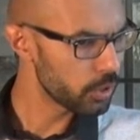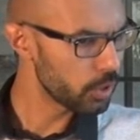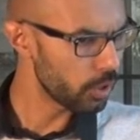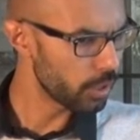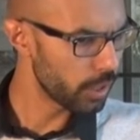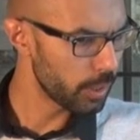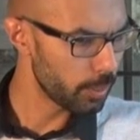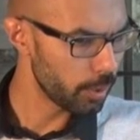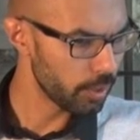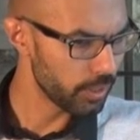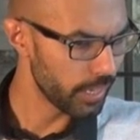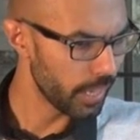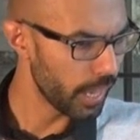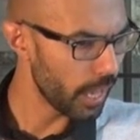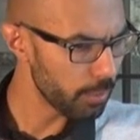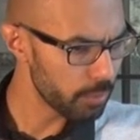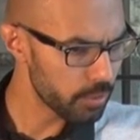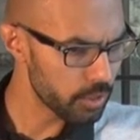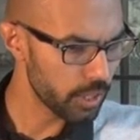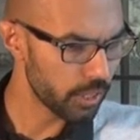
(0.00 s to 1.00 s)
talking about the
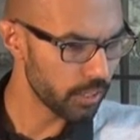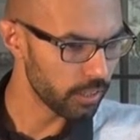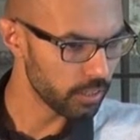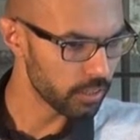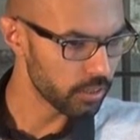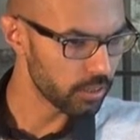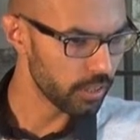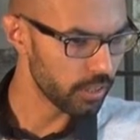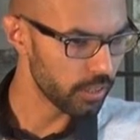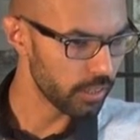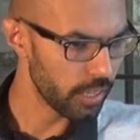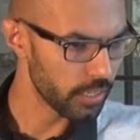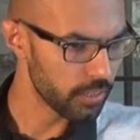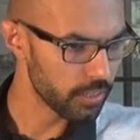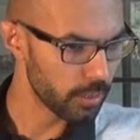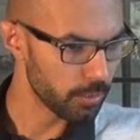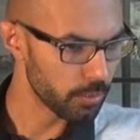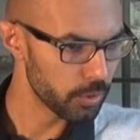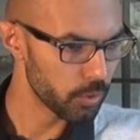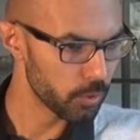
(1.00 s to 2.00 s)
app challenge
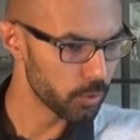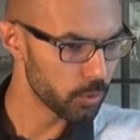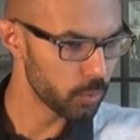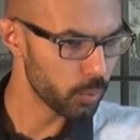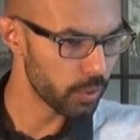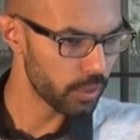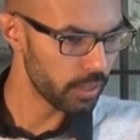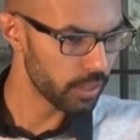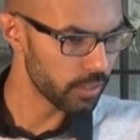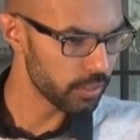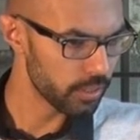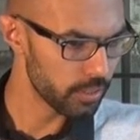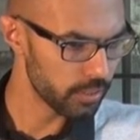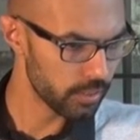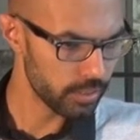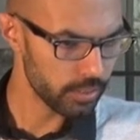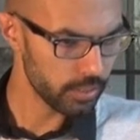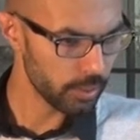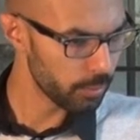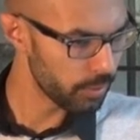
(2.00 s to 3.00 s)
last time she was with us. Is
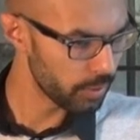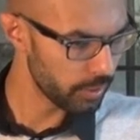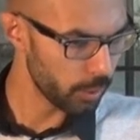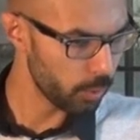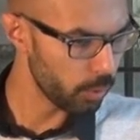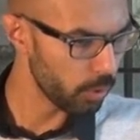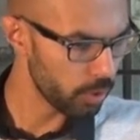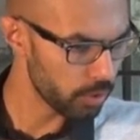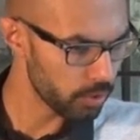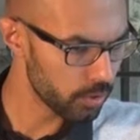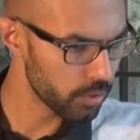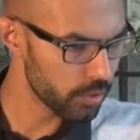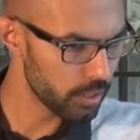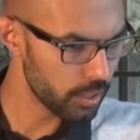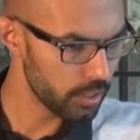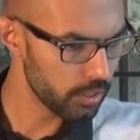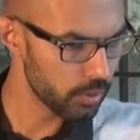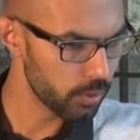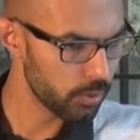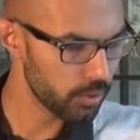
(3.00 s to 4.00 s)
this something that we'll also
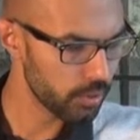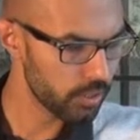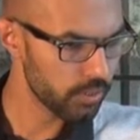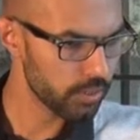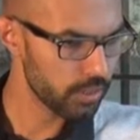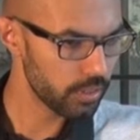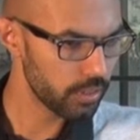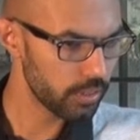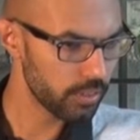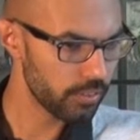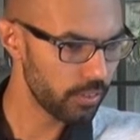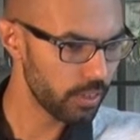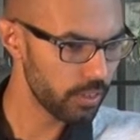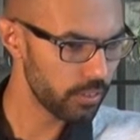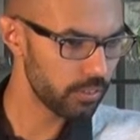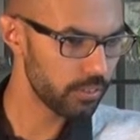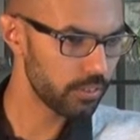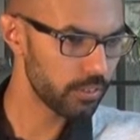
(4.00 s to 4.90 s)
see during this event?